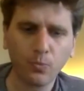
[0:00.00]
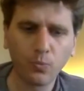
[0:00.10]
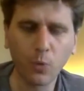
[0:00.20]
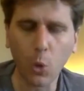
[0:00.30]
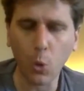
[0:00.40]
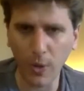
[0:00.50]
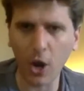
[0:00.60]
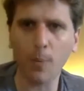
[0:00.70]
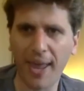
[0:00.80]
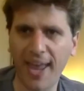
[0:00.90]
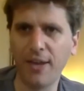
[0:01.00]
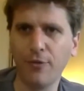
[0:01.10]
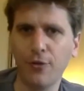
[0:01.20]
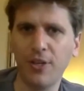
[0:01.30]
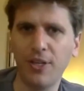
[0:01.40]
we are paying
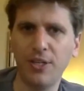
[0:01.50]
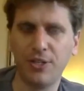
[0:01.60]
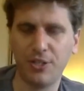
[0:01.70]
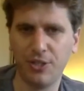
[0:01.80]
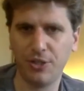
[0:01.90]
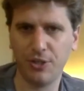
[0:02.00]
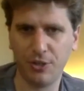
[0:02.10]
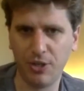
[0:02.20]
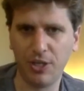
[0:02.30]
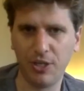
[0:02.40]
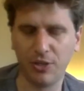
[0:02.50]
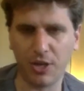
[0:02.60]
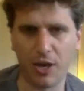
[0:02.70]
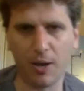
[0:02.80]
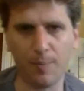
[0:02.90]
for these these
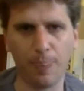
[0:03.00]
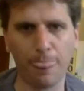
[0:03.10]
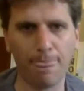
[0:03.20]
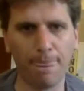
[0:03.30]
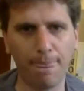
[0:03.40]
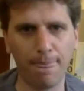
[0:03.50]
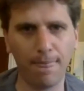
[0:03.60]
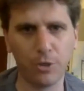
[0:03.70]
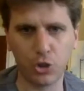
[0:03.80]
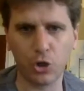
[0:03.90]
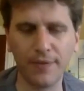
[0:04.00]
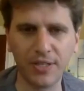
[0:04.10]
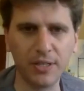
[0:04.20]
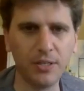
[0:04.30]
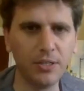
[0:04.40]
um,
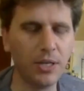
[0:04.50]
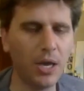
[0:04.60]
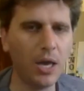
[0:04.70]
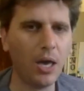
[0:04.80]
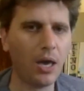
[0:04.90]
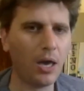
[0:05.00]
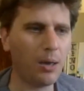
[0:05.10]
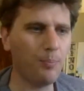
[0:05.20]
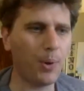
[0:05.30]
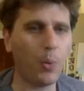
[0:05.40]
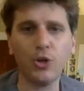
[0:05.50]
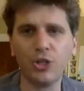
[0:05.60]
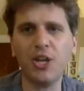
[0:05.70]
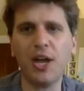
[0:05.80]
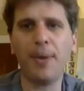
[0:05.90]
services, but we're
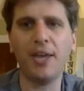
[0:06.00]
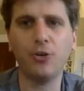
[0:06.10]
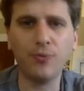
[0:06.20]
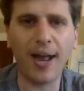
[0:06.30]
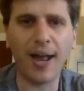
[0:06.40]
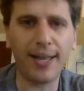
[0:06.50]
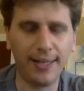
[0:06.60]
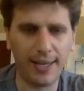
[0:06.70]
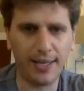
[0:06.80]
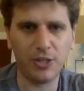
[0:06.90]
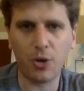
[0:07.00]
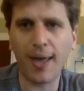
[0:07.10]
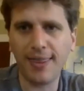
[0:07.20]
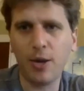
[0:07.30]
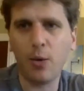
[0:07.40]
just not paying directly. And so I
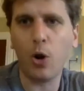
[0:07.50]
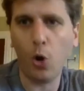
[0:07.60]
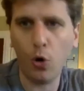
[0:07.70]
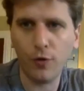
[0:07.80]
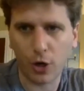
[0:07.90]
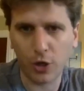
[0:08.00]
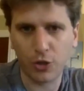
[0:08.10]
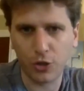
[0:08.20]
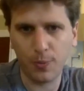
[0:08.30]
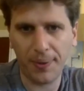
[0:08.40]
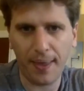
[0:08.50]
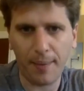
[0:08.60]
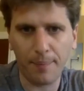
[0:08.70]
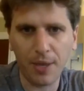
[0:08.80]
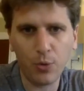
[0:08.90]
think we're over consuming them, which